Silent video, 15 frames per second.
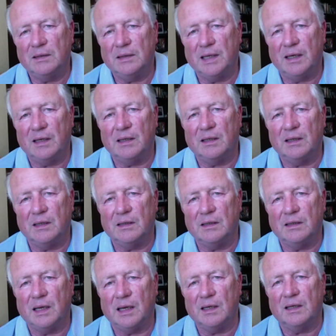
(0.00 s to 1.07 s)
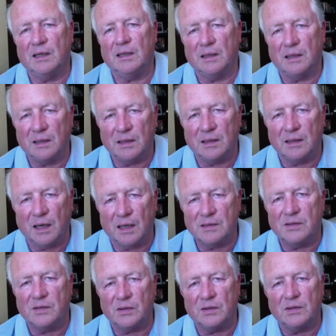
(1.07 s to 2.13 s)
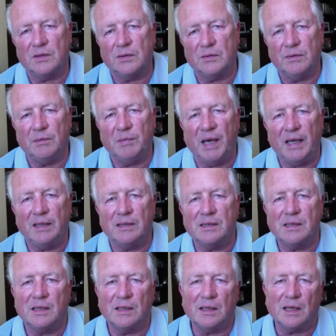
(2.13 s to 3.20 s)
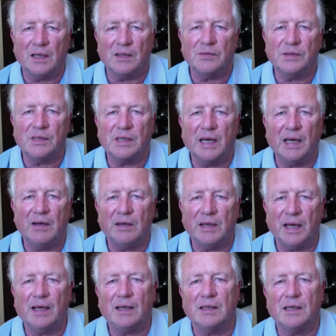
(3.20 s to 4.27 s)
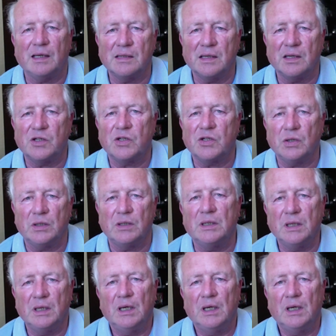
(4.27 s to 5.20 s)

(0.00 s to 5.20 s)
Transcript: then the uncertainty remains and the countries cannot act as they should